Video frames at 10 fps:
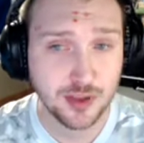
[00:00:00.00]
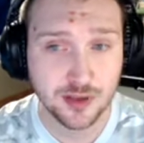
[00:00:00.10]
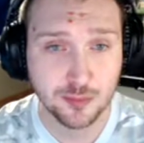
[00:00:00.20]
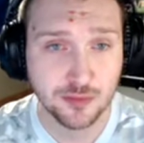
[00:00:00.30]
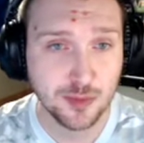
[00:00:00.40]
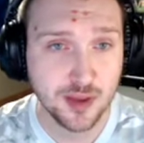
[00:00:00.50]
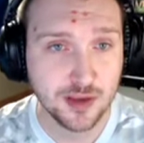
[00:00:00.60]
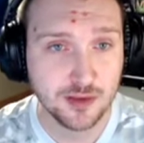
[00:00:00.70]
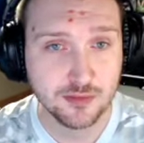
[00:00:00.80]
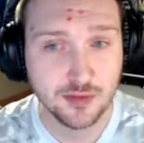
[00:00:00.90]
comes
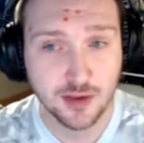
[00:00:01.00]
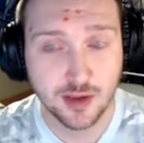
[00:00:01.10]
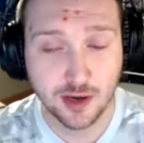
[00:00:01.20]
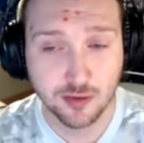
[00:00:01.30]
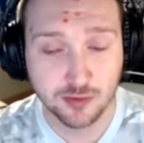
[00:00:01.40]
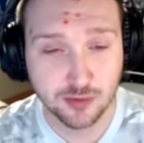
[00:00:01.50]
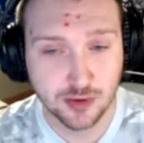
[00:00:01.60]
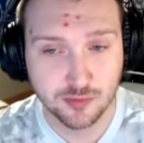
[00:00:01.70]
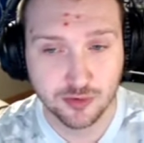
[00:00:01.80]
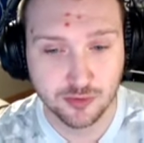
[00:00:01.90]
back and how he
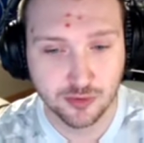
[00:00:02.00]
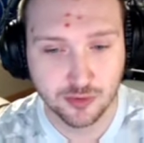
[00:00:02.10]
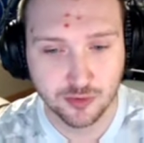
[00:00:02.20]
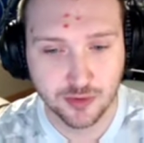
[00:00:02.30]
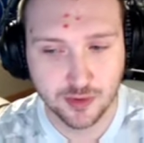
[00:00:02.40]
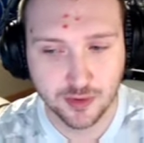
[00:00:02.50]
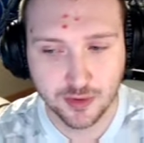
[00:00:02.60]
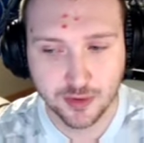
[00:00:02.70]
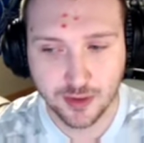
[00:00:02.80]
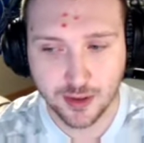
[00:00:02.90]
recovers. So
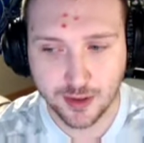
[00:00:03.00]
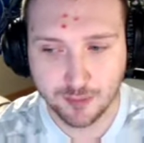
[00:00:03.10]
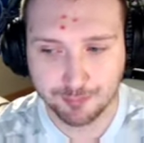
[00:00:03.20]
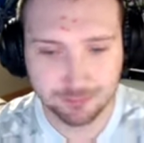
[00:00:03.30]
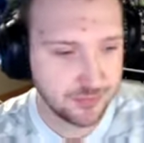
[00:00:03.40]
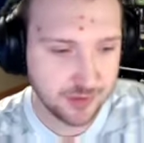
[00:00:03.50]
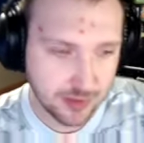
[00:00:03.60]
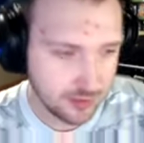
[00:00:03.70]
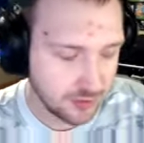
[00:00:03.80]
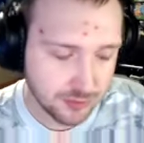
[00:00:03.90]
St.
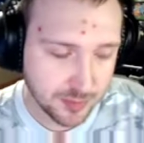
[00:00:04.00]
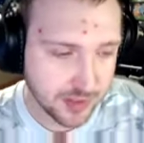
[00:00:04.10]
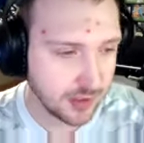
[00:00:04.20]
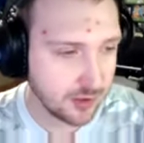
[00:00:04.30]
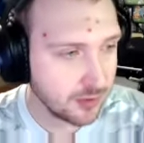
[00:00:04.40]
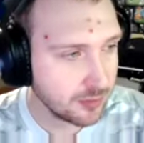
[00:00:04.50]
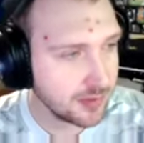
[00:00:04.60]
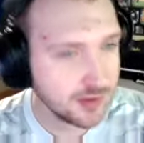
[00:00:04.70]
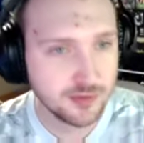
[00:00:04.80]
Clair should be getting all the minutes he